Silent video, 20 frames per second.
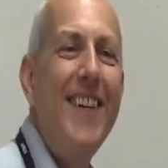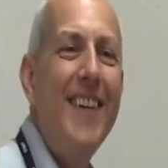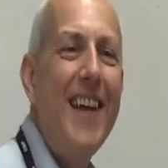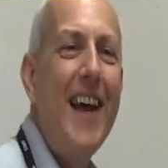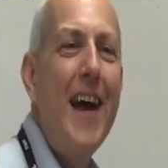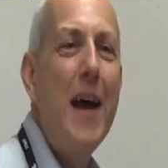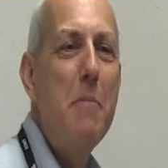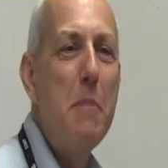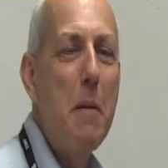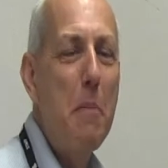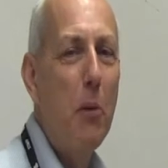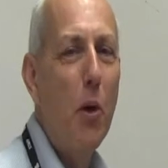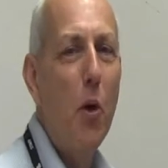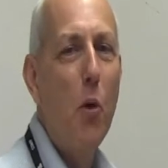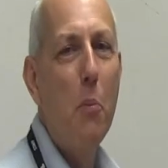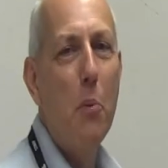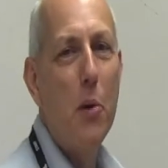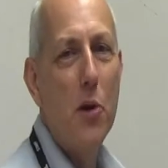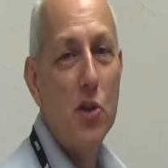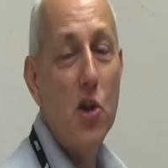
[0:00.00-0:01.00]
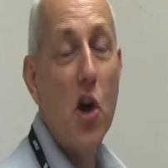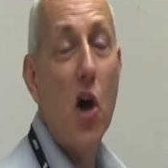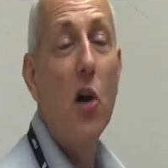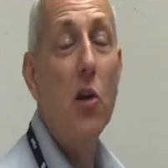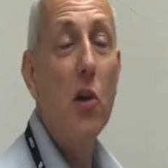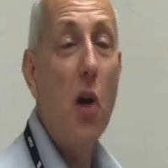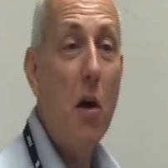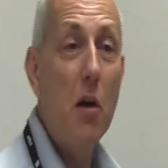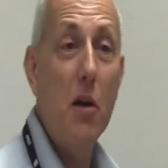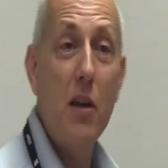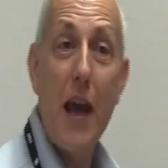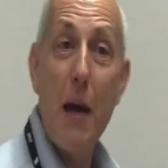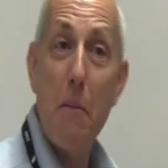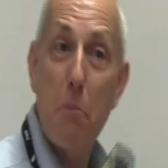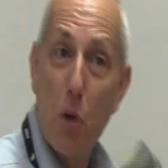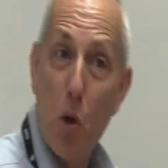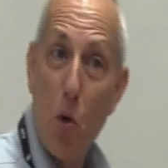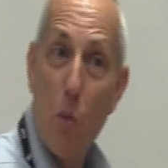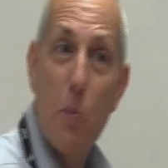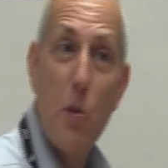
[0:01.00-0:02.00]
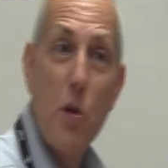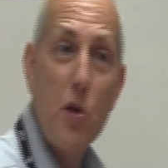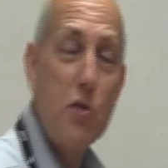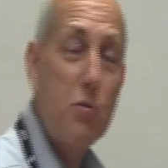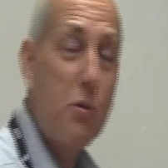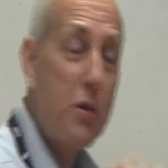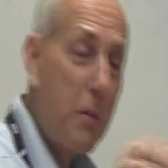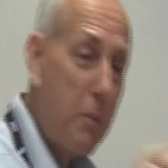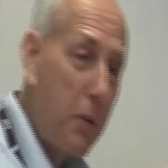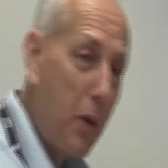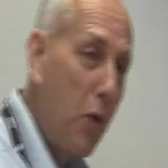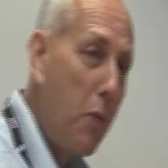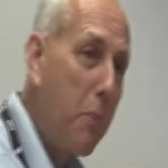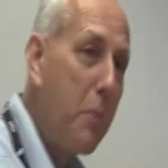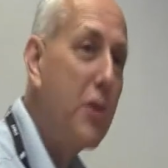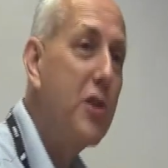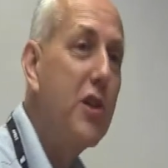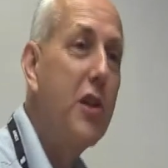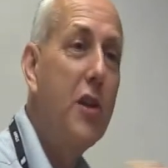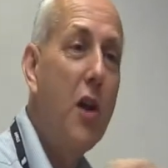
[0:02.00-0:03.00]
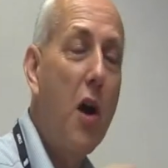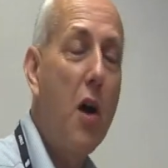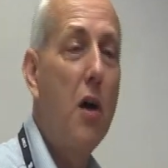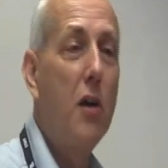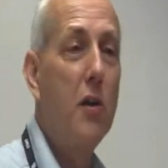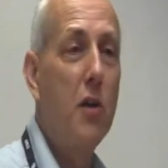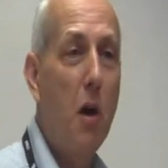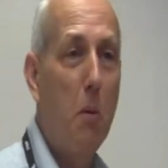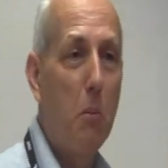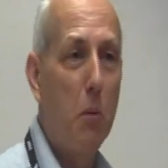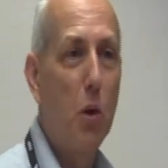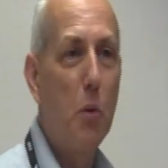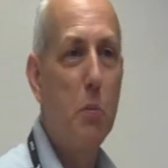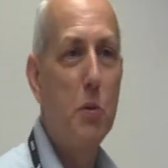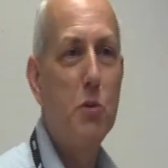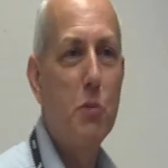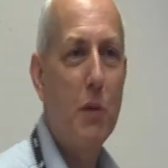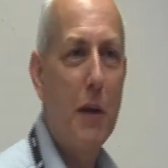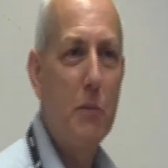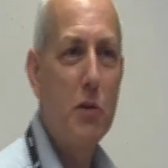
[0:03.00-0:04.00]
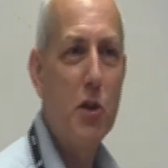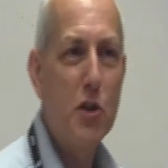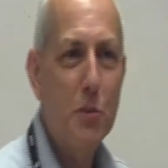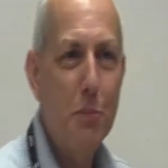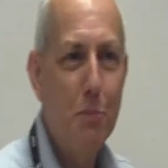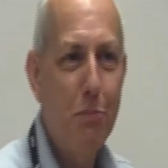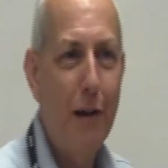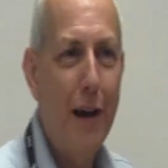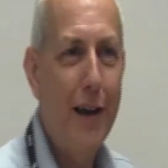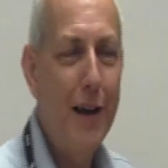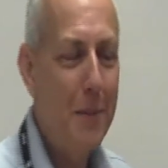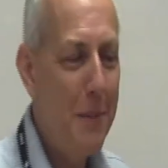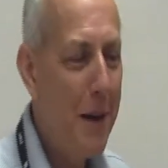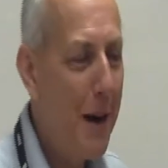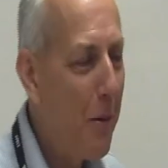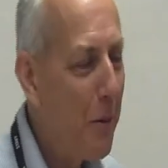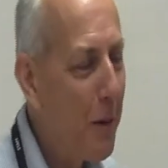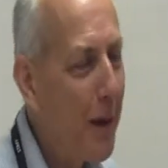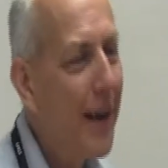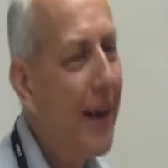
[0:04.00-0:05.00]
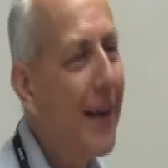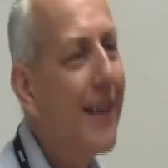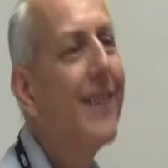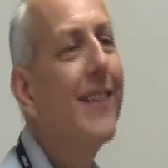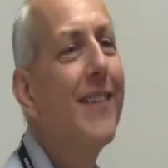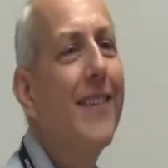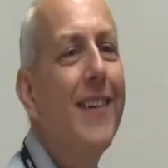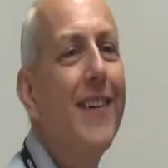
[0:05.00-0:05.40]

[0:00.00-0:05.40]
Yeah, my bloopers. Or not, yeah, bloopers when the bloopers and not bloopers when I'm just prattling about, yeah.